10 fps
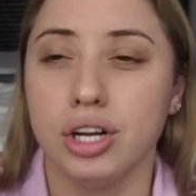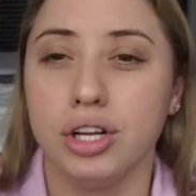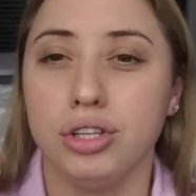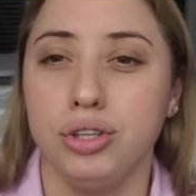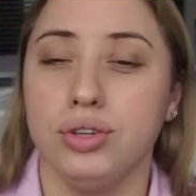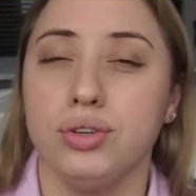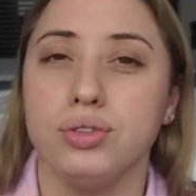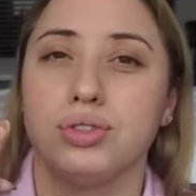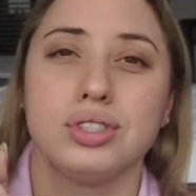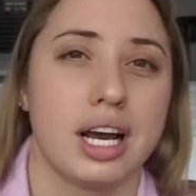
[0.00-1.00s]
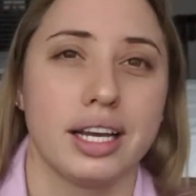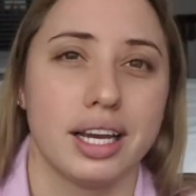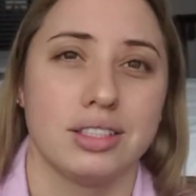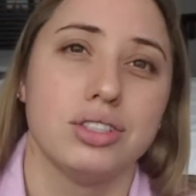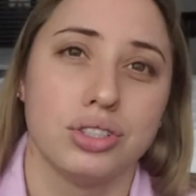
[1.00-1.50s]
you do not
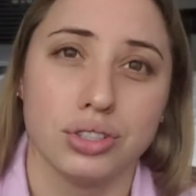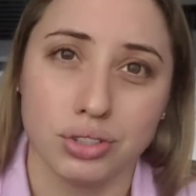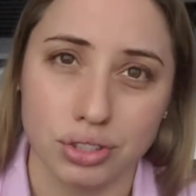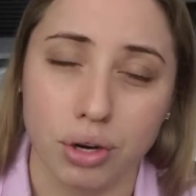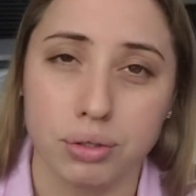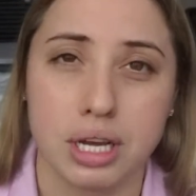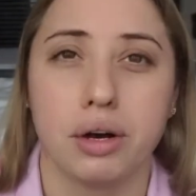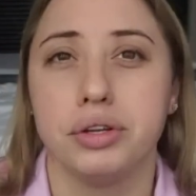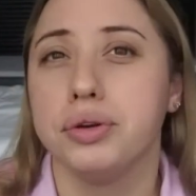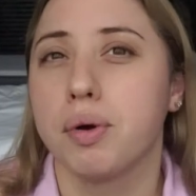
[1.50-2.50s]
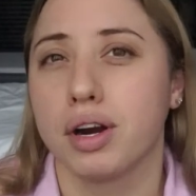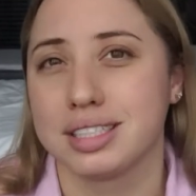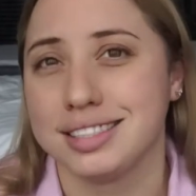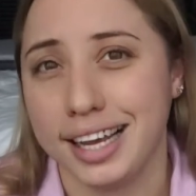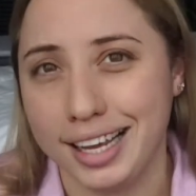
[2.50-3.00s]
get to choose the hotel you are
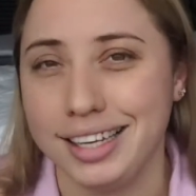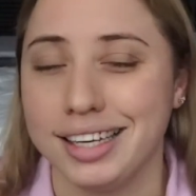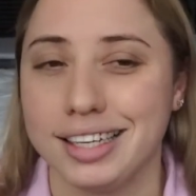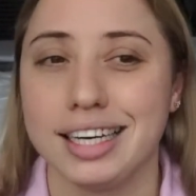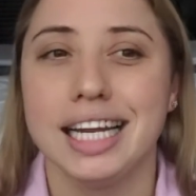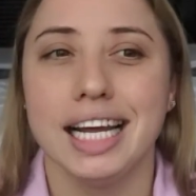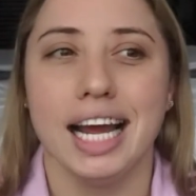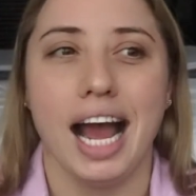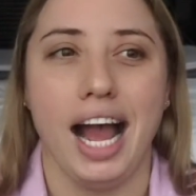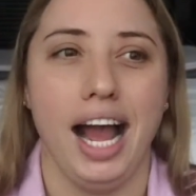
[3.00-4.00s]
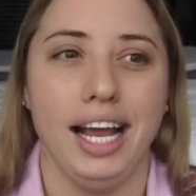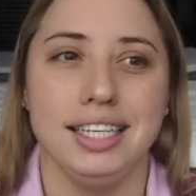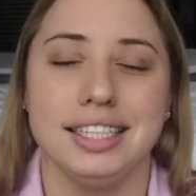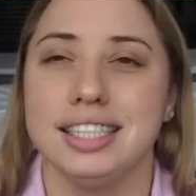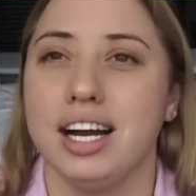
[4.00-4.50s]
staying in. I
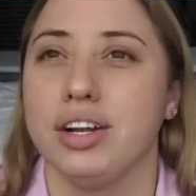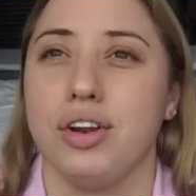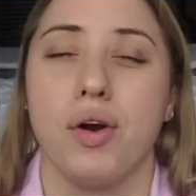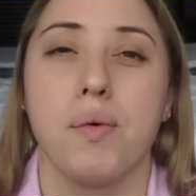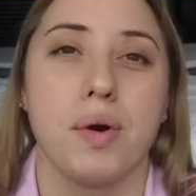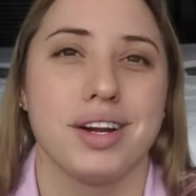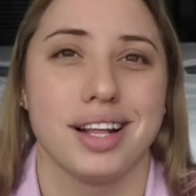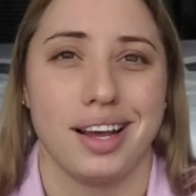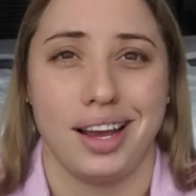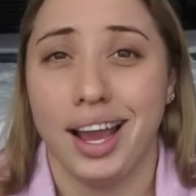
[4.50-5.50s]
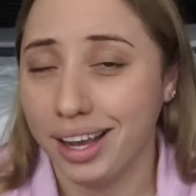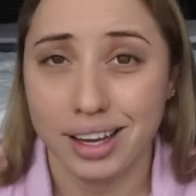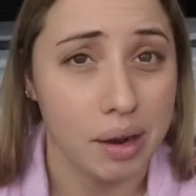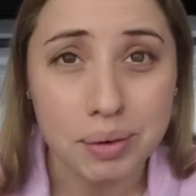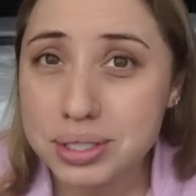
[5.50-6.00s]
did not know where the heck
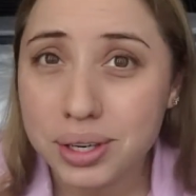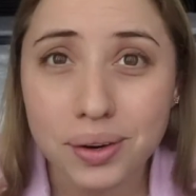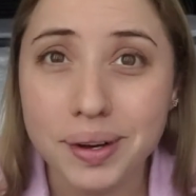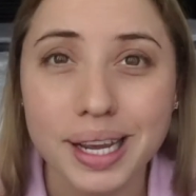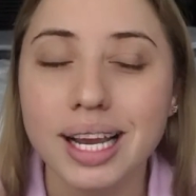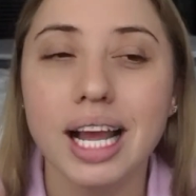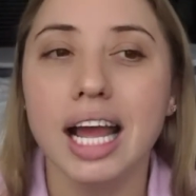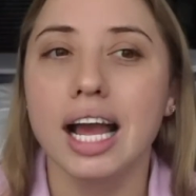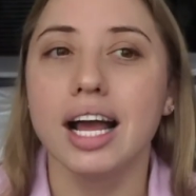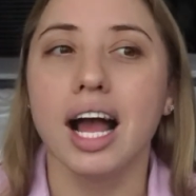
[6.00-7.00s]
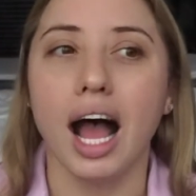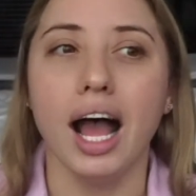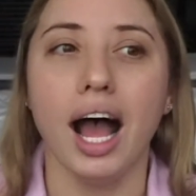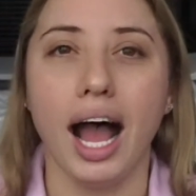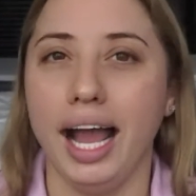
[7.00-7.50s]
I was going.
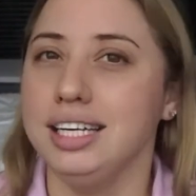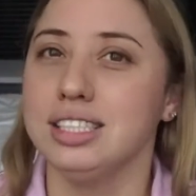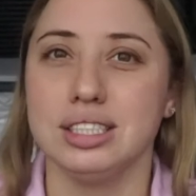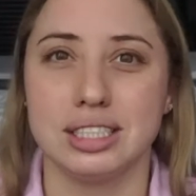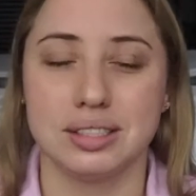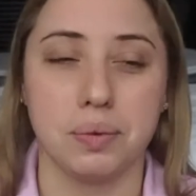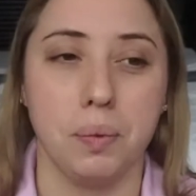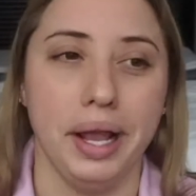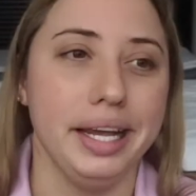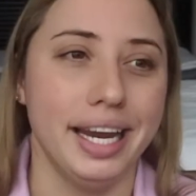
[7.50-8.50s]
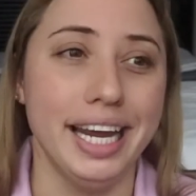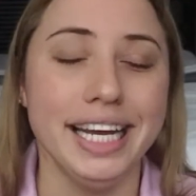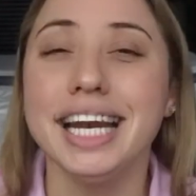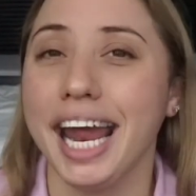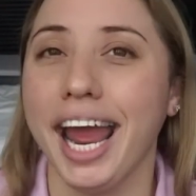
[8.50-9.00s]
I just
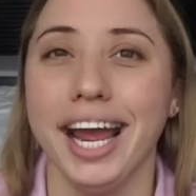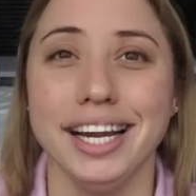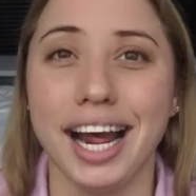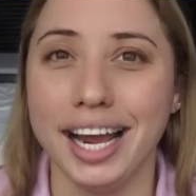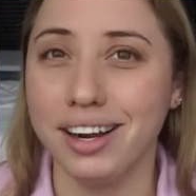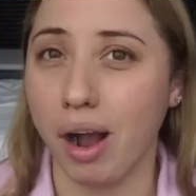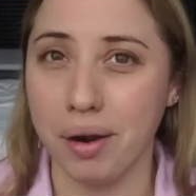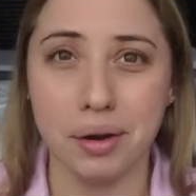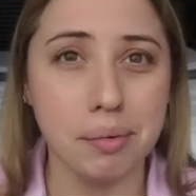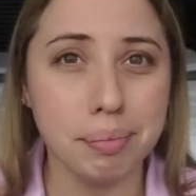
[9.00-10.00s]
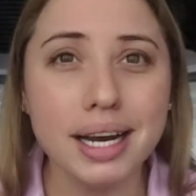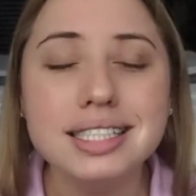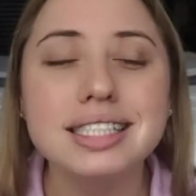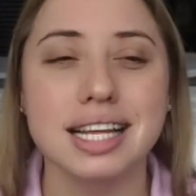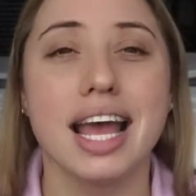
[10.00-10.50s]
waited and I got on a
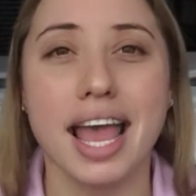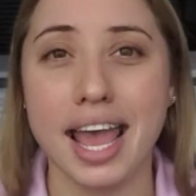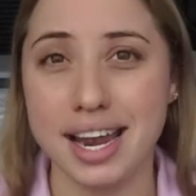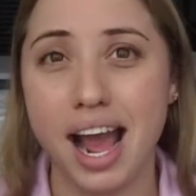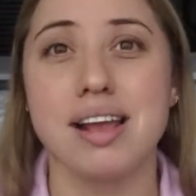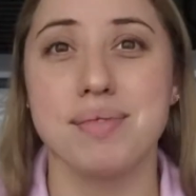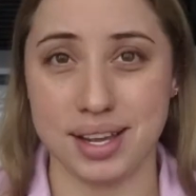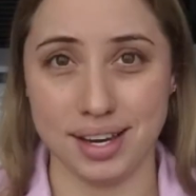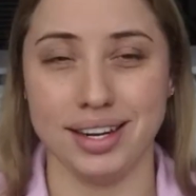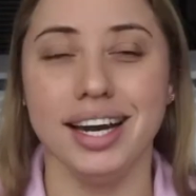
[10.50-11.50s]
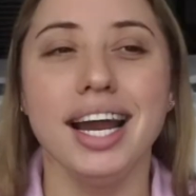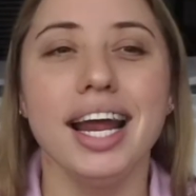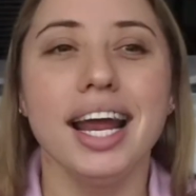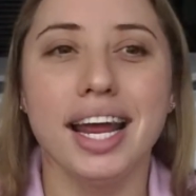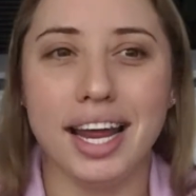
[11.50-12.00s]
bus and I'm here.
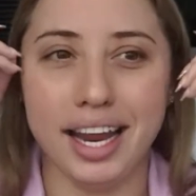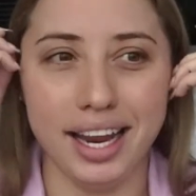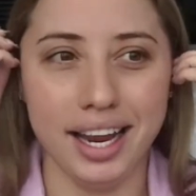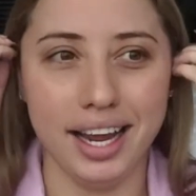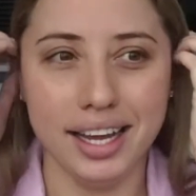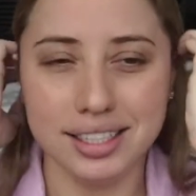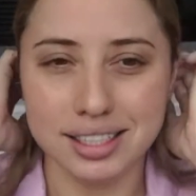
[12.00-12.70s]
And